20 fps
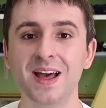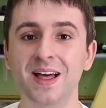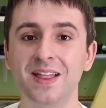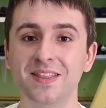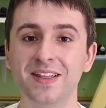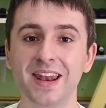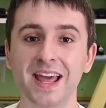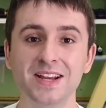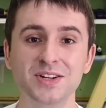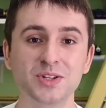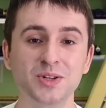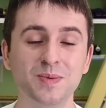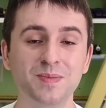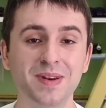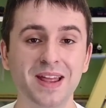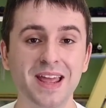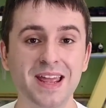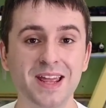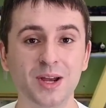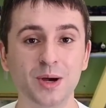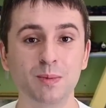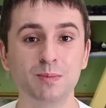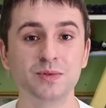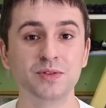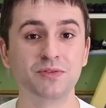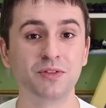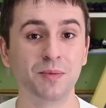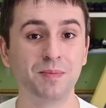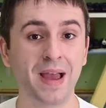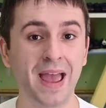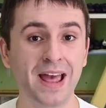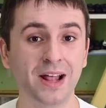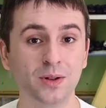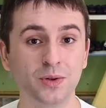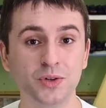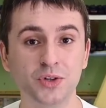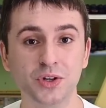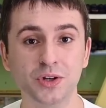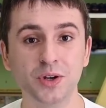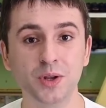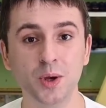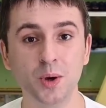The next update comes from Heljan,